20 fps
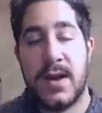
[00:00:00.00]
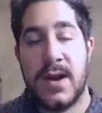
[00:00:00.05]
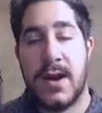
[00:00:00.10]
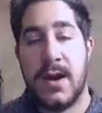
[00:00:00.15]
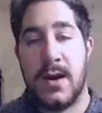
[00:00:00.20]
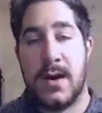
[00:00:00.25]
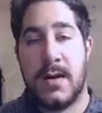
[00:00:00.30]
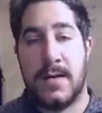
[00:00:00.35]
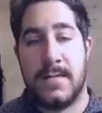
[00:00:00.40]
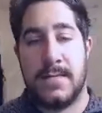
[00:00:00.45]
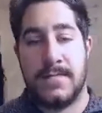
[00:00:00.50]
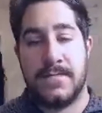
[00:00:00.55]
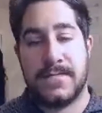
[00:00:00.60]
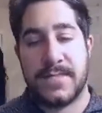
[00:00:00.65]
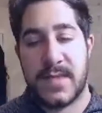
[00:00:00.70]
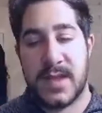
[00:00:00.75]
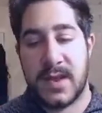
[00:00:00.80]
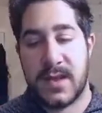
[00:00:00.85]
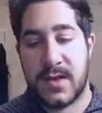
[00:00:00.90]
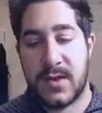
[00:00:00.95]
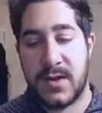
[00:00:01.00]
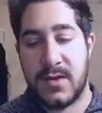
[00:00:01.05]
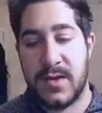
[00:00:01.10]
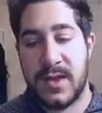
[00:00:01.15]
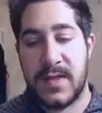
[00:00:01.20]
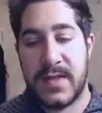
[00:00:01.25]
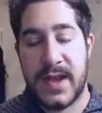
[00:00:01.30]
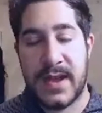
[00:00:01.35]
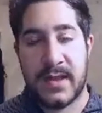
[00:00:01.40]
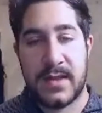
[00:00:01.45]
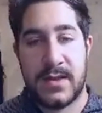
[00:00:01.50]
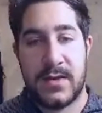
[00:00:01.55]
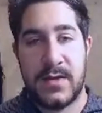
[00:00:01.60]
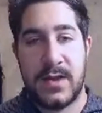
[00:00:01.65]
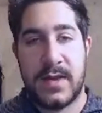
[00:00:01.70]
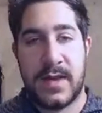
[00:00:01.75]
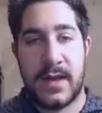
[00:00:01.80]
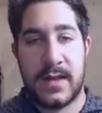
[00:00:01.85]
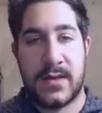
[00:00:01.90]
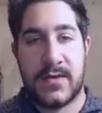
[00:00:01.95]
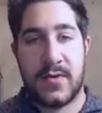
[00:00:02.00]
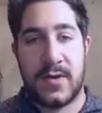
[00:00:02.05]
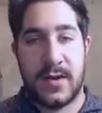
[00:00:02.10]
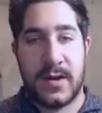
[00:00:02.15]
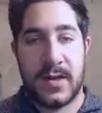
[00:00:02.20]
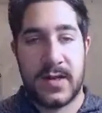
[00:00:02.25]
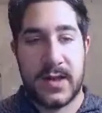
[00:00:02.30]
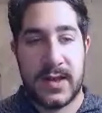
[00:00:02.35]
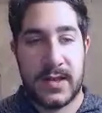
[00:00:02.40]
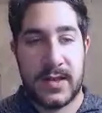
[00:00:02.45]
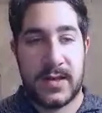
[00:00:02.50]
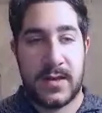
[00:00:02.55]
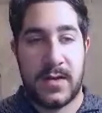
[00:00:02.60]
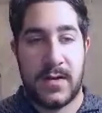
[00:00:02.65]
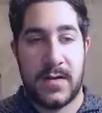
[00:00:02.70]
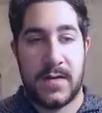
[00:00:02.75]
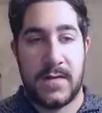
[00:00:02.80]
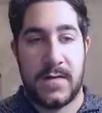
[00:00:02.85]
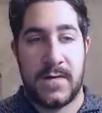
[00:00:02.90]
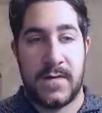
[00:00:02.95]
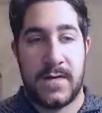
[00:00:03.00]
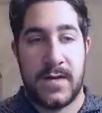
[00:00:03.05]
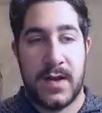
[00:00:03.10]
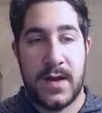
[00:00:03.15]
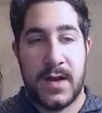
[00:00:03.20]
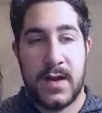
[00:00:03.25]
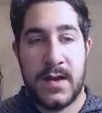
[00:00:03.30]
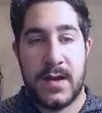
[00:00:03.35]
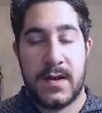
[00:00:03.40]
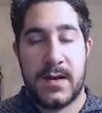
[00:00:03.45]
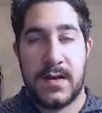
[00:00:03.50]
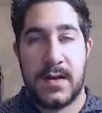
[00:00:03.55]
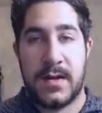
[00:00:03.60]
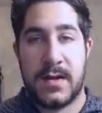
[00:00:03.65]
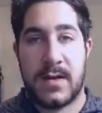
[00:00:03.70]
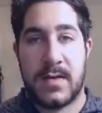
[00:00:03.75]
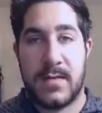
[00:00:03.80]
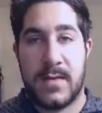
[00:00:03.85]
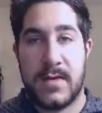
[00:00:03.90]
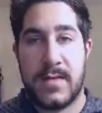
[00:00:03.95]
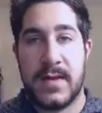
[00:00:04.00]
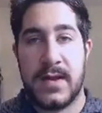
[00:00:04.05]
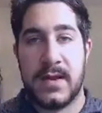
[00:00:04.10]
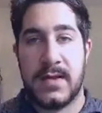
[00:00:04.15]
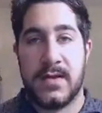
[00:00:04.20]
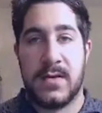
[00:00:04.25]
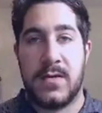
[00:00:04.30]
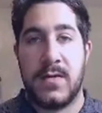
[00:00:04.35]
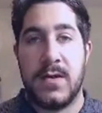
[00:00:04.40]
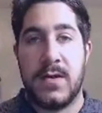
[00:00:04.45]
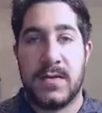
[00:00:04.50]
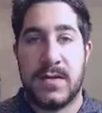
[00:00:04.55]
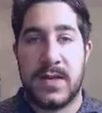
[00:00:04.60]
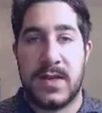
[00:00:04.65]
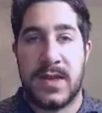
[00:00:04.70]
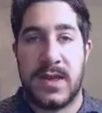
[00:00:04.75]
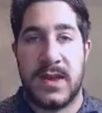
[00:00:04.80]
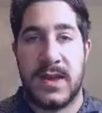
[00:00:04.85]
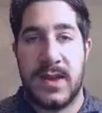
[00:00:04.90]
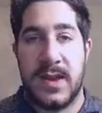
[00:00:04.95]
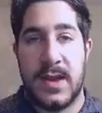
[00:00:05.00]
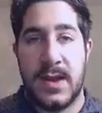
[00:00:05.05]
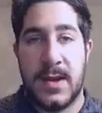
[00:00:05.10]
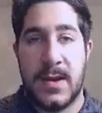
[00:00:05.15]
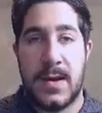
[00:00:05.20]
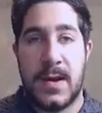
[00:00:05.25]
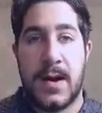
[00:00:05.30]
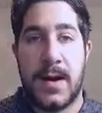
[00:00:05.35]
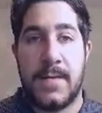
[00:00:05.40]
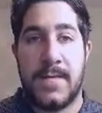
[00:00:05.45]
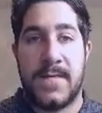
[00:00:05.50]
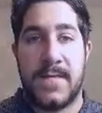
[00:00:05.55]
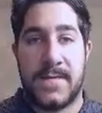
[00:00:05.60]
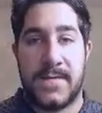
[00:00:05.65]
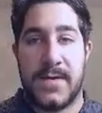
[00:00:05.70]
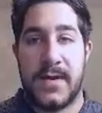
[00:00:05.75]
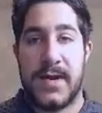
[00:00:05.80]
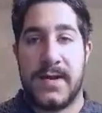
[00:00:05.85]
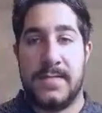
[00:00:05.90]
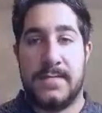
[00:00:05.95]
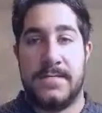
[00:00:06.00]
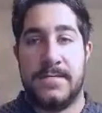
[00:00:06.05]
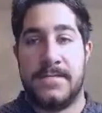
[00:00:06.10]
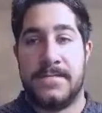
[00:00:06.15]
So you need that strong sense of commitment and loyalty up front.